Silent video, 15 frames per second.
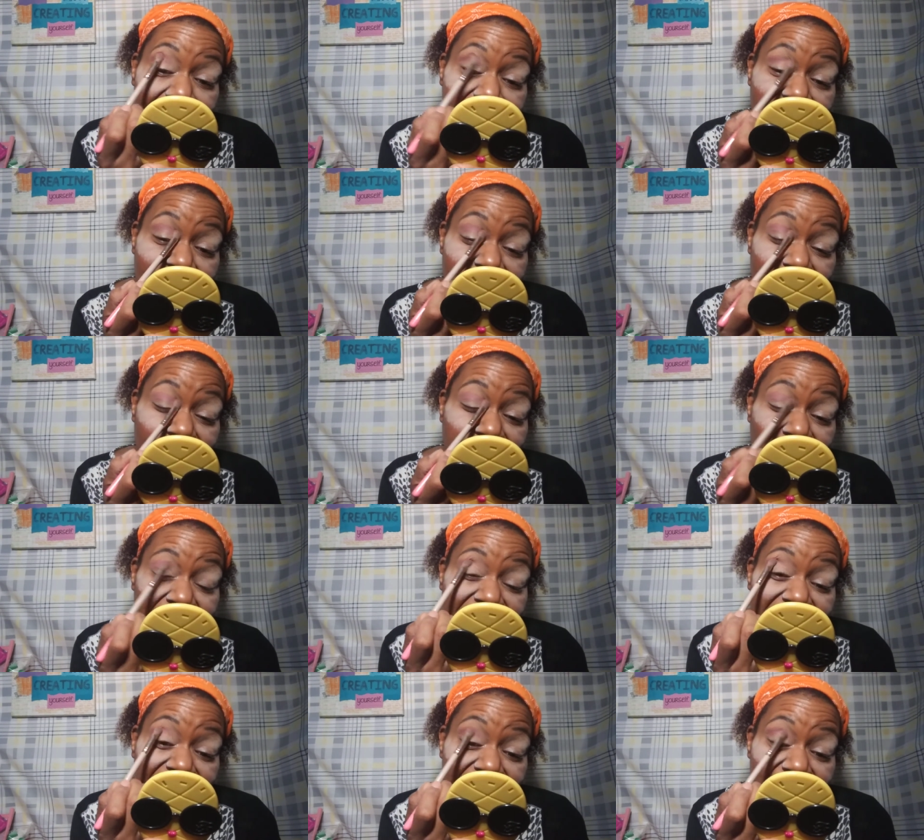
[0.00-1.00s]
So that's the
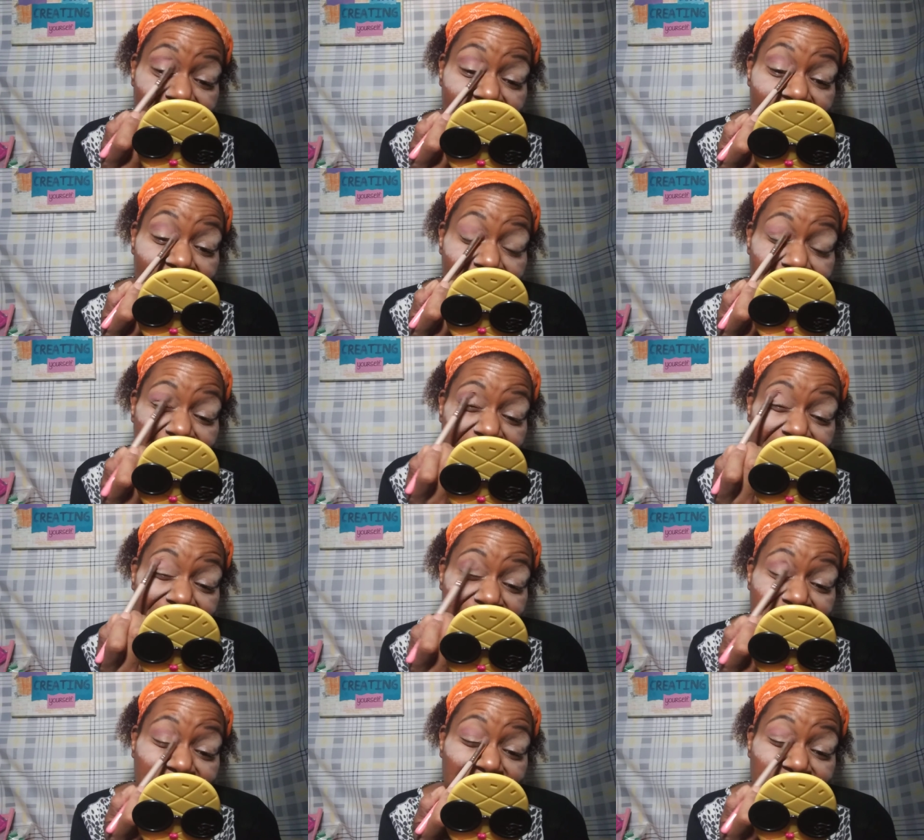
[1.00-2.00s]
point. I mean,
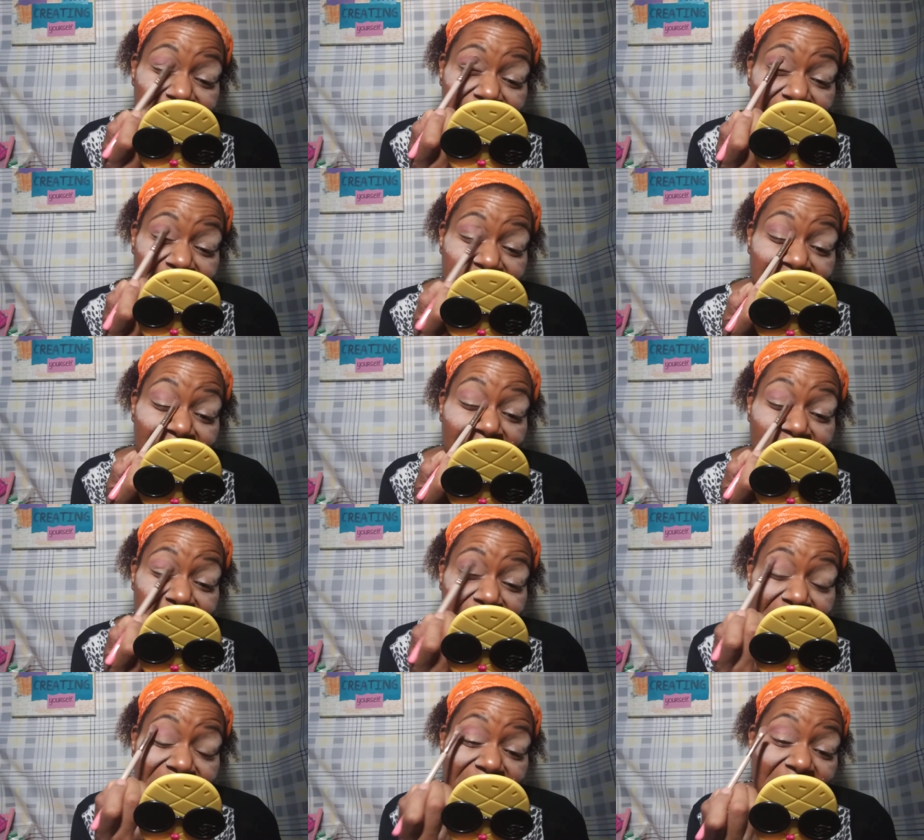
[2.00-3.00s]
who we always say, what
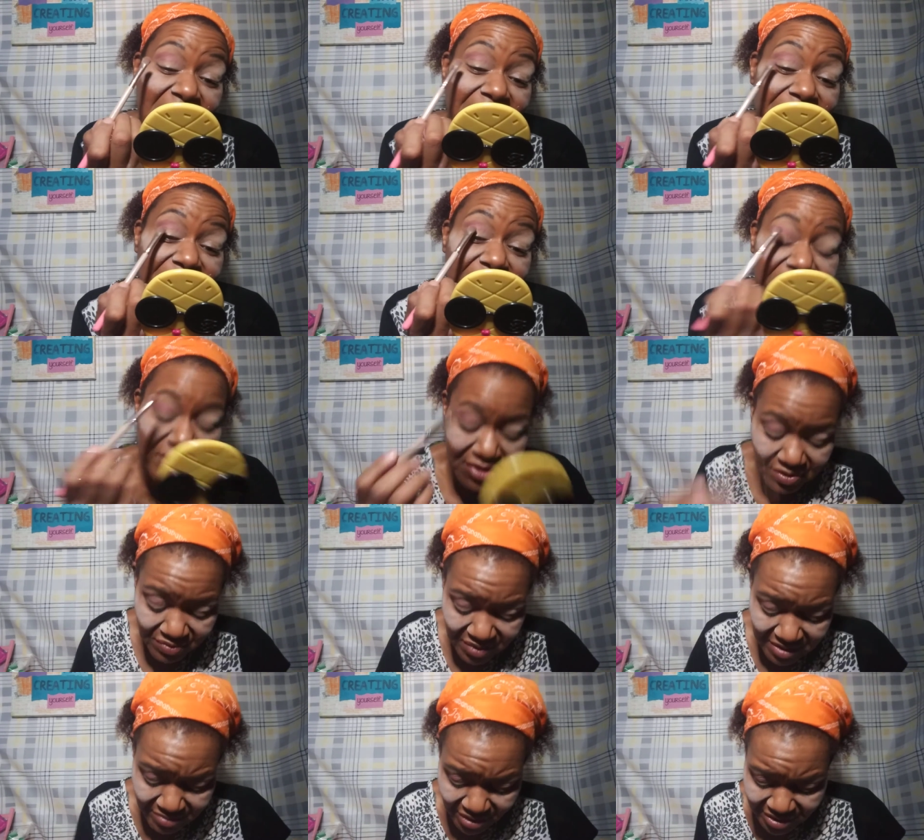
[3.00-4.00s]
do you want to have, you know,
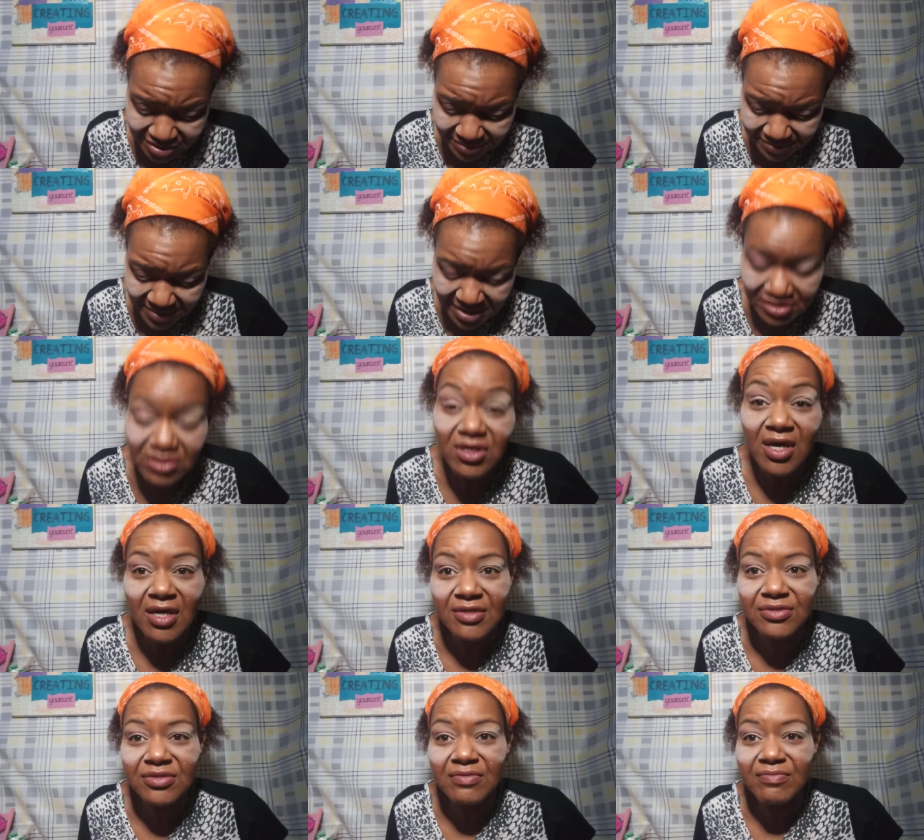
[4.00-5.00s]
rainbow on your face?
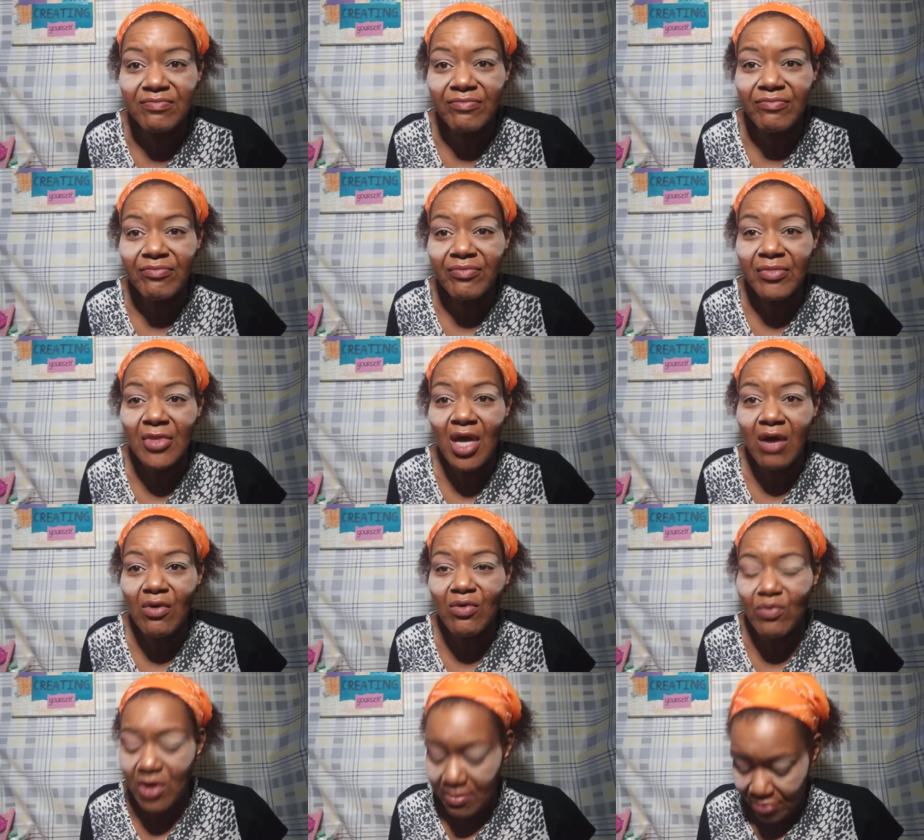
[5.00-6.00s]
Yes. I
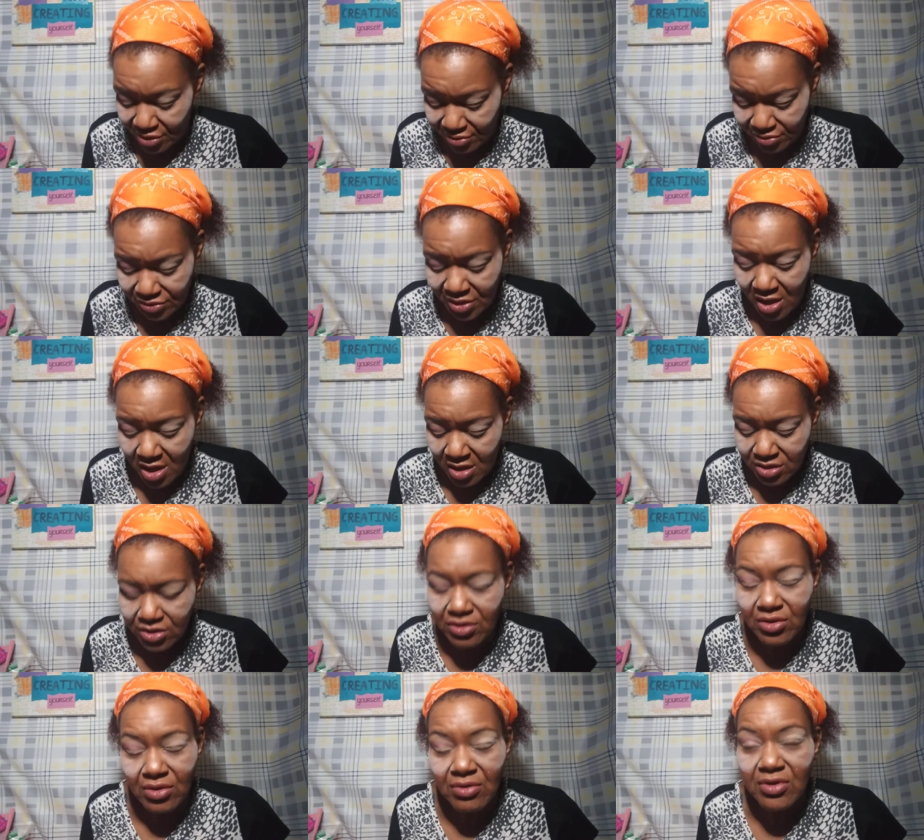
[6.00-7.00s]
want rainbows,
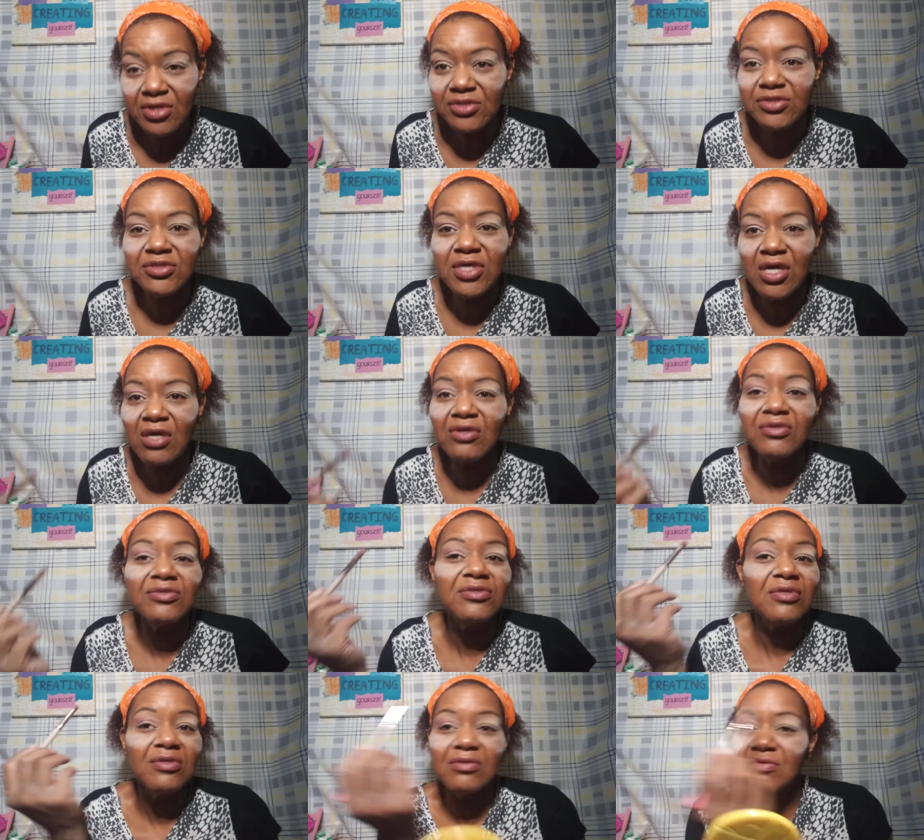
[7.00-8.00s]
unicorns,
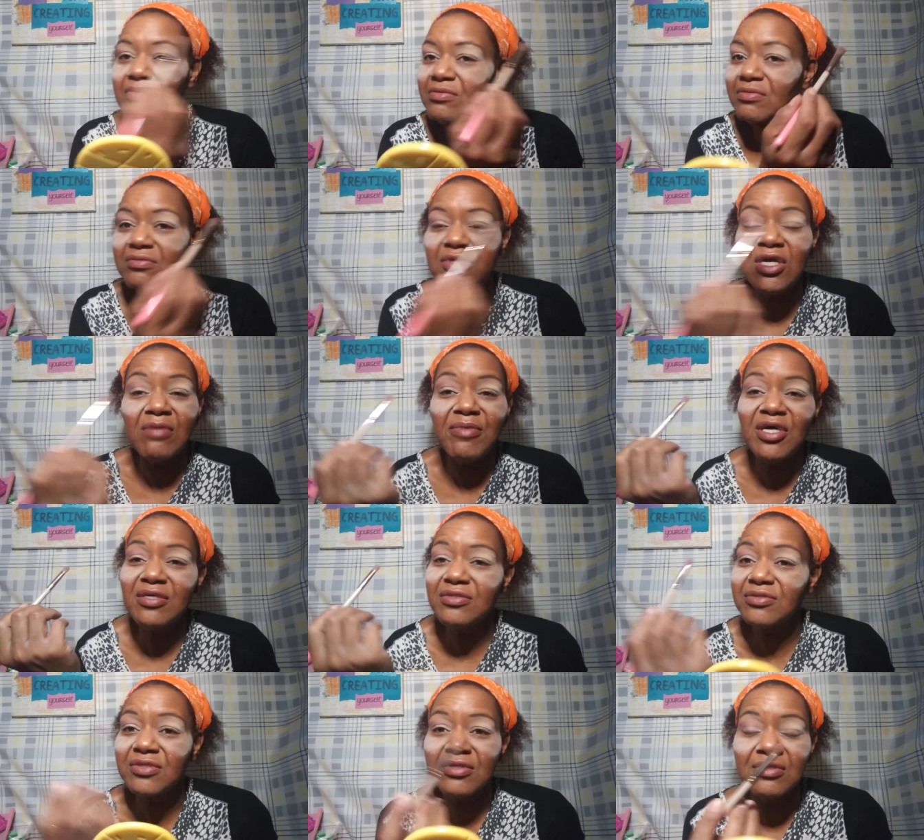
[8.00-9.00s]
tinkers,
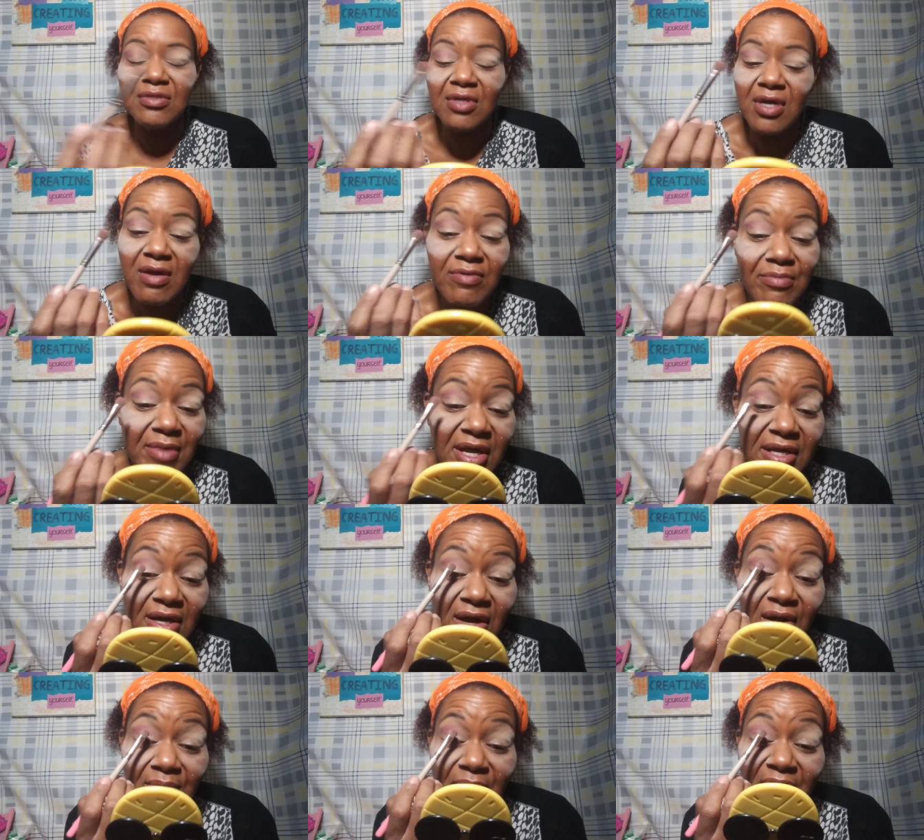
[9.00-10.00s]
Tinkerbells, and everybody
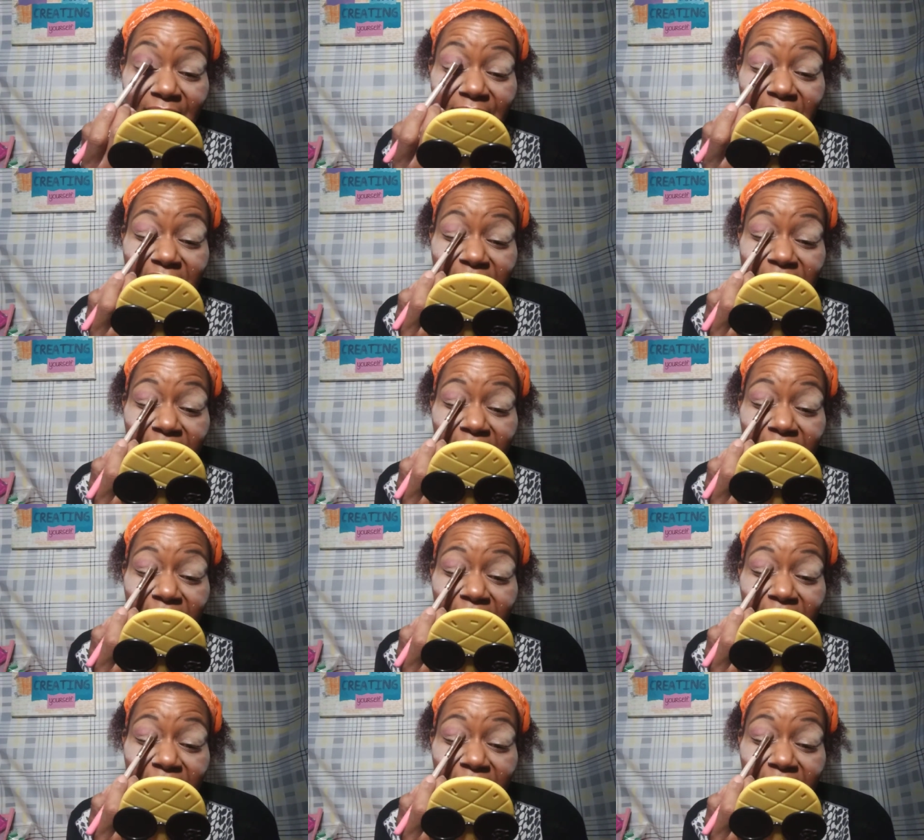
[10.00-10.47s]
on my face.